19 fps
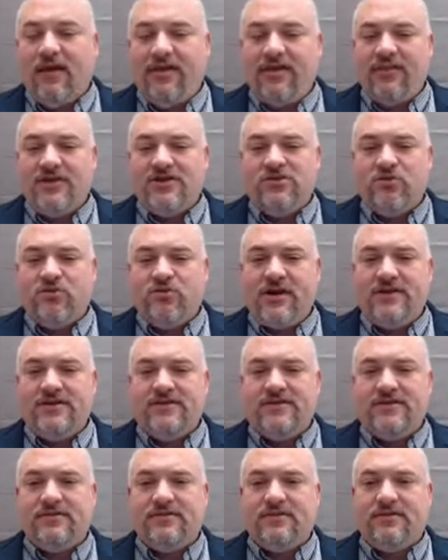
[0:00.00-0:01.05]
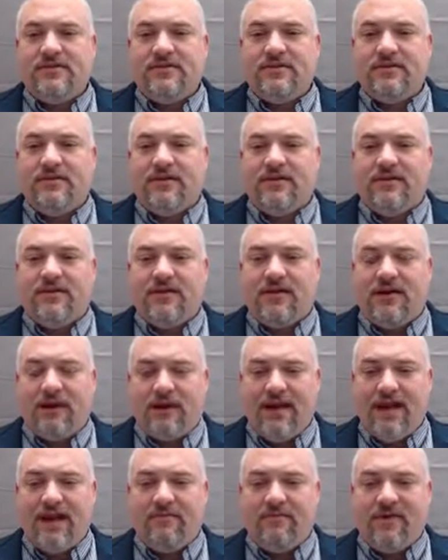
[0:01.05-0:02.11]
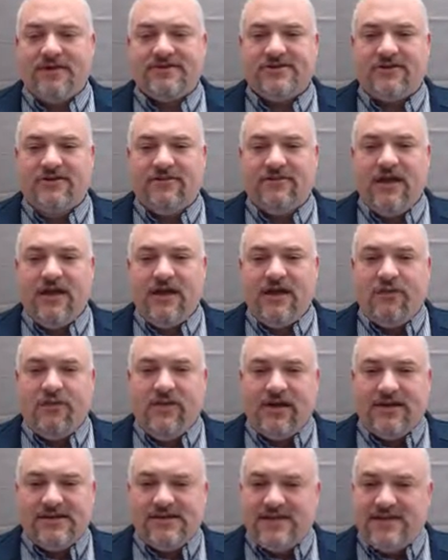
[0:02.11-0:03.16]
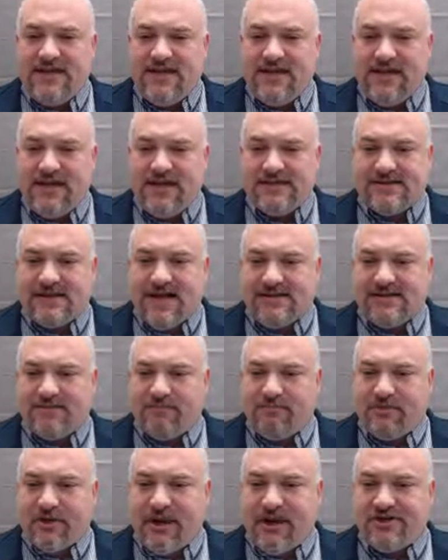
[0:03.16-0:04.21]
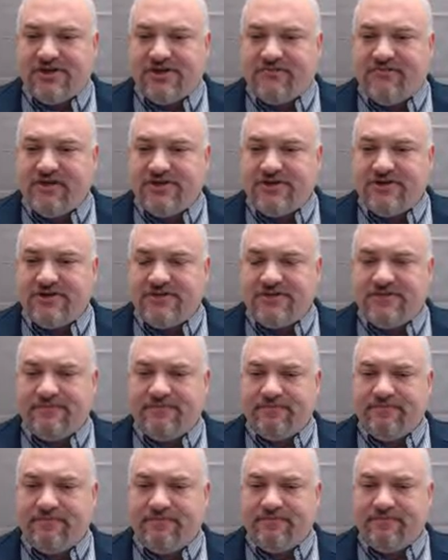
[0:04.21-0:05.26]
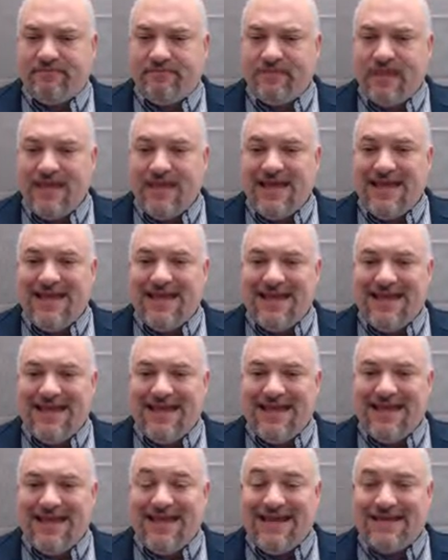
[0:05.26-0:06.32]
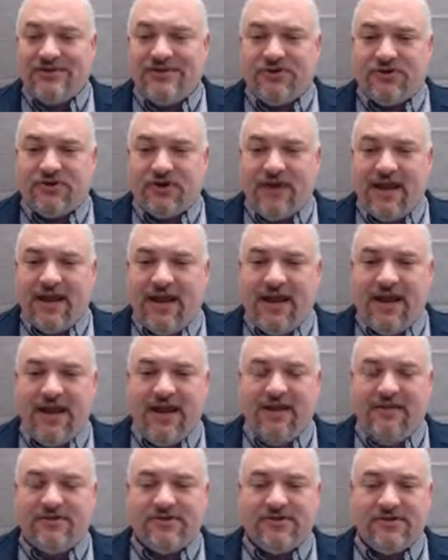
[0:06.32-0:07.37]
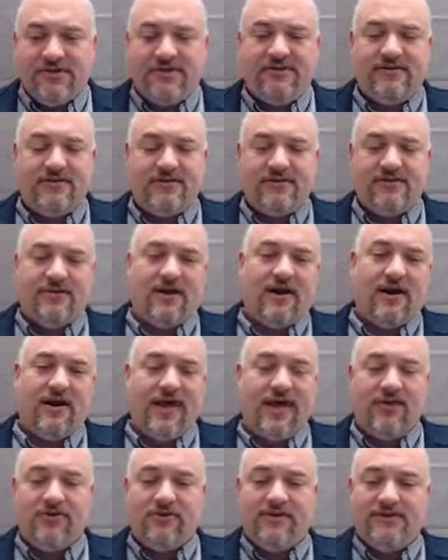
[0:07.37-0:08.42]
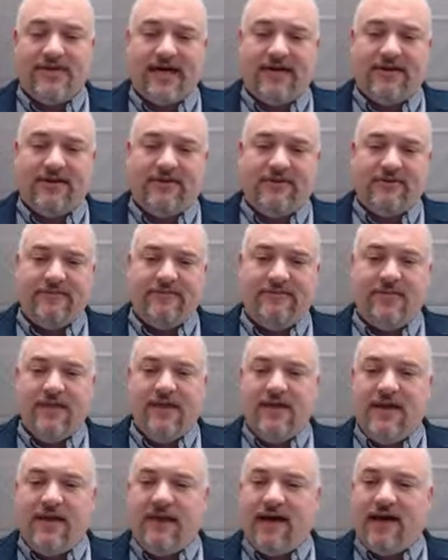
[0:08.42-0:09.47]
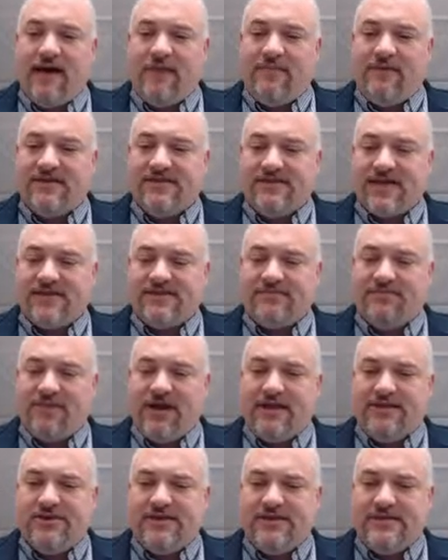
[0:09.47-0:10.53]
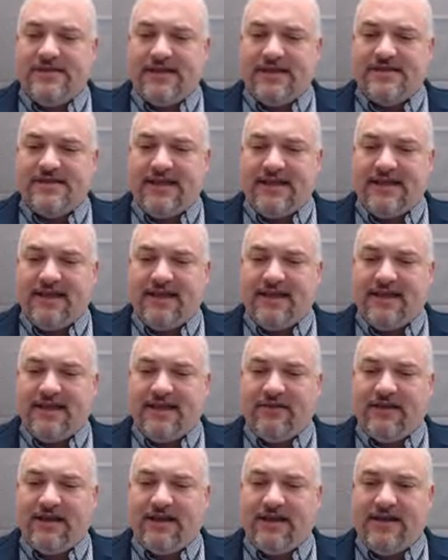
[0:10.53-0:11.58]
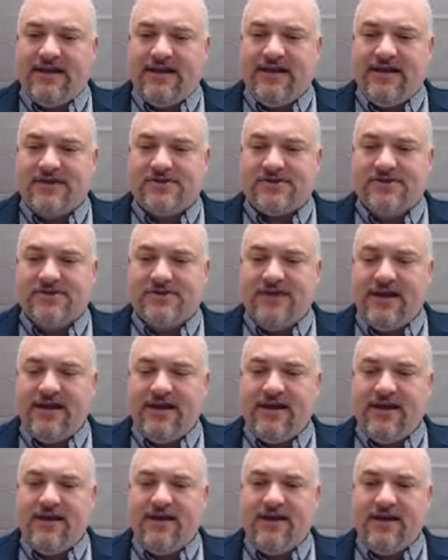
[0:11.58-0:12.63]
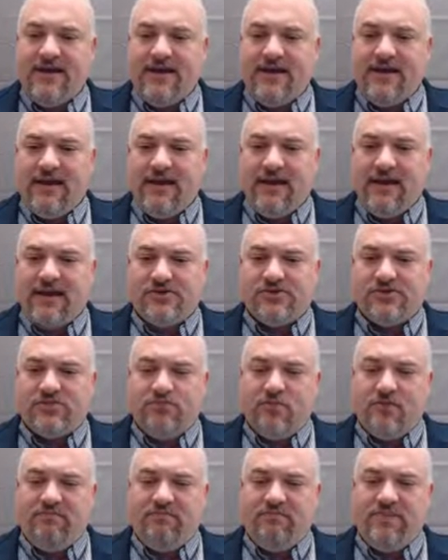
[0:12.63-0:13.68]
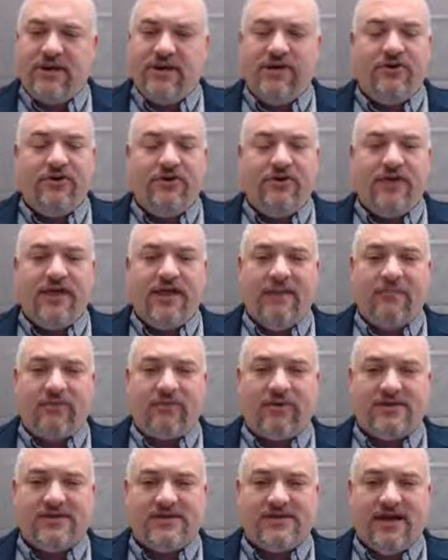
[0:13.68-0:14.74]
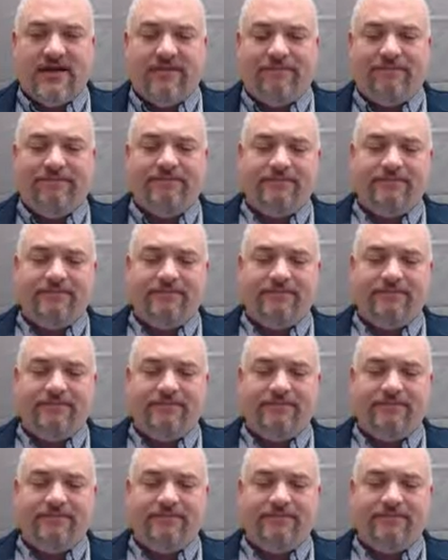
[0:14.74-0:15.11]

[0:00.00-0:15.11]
This was cardiac muscle. We can see it's got some branching features. It is striated, so it's either cardiac or skeletal, but it's got some branches. It's got the intercalated discs right here, and just one bigger nuclei per cell.